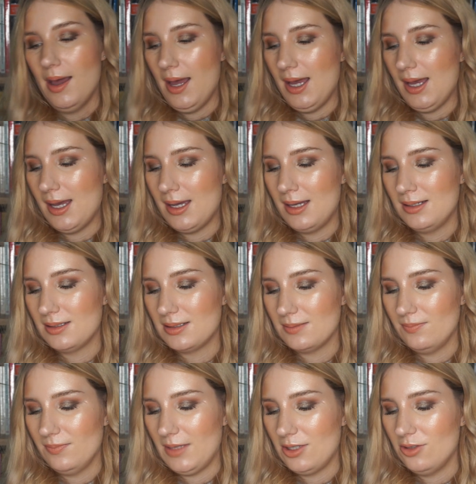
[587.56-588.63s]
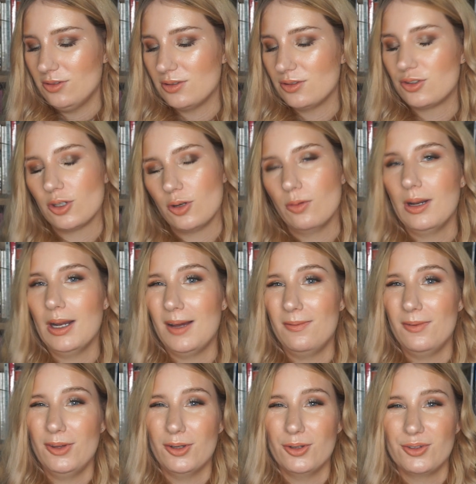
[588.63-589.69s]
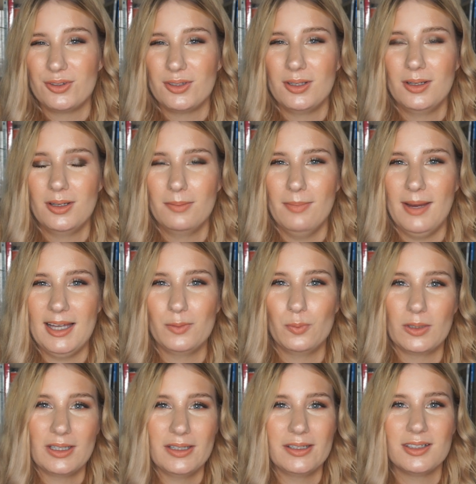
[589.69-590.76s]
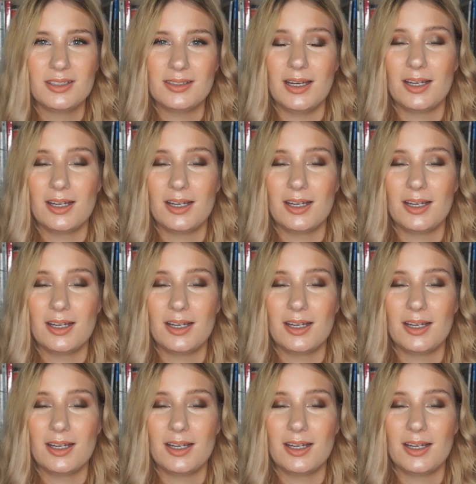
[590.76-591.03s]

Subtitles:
and I just don't love those matte with glitters.